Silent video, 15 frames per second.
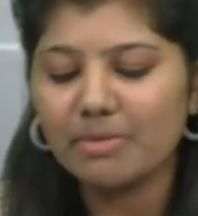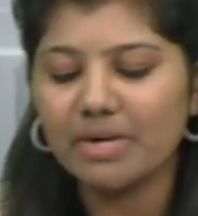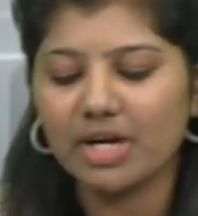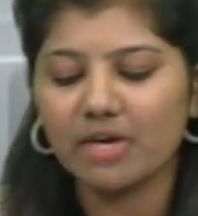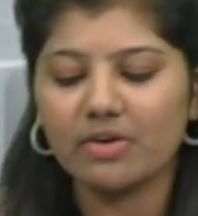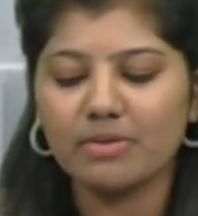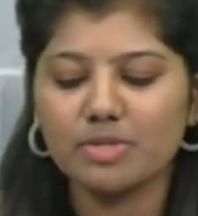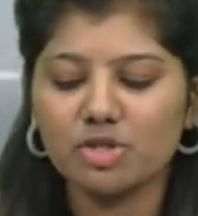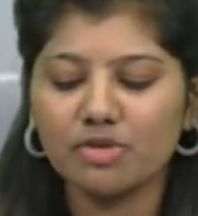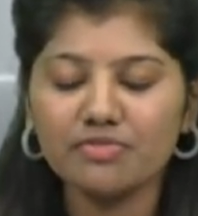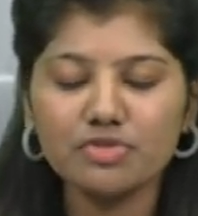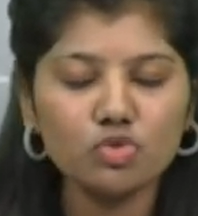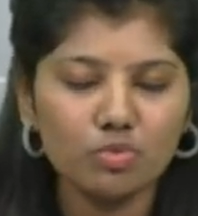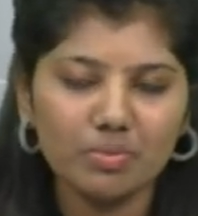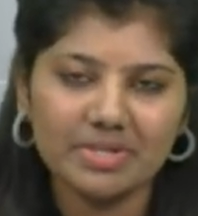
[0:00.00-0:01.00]
requirement of
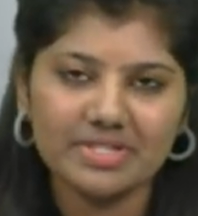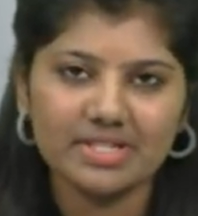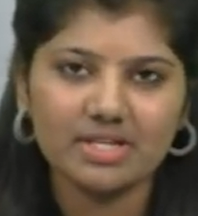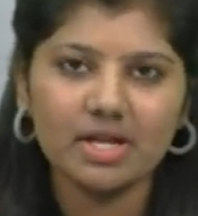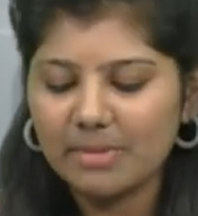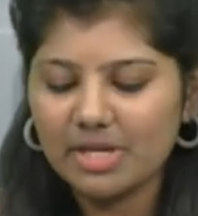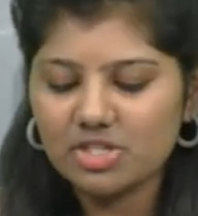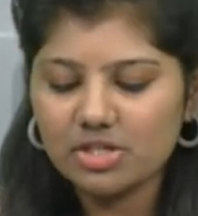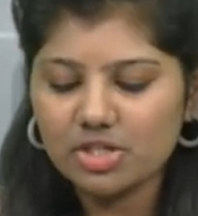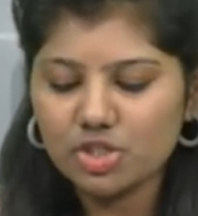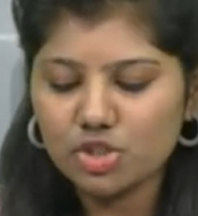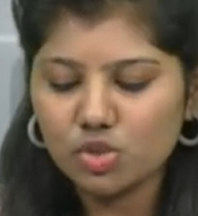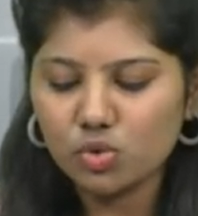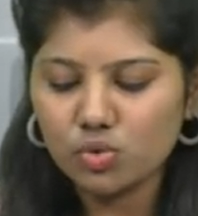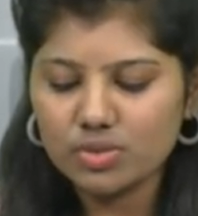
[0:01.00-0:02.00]
2%. Major
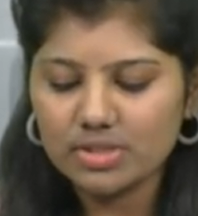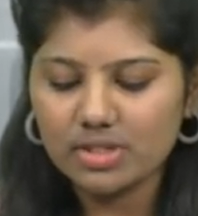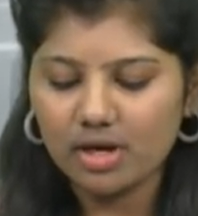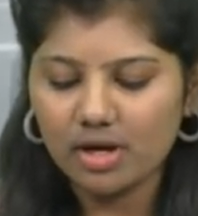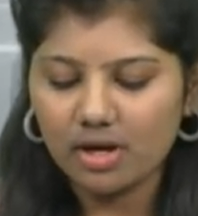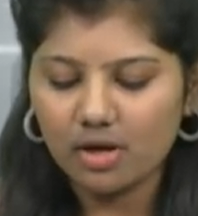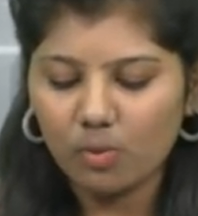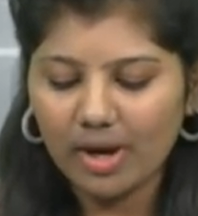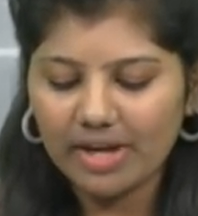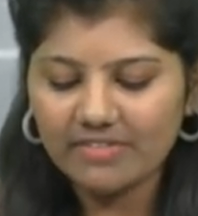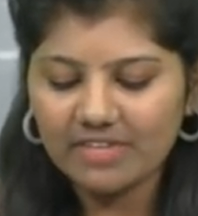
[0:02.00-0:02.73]
issues why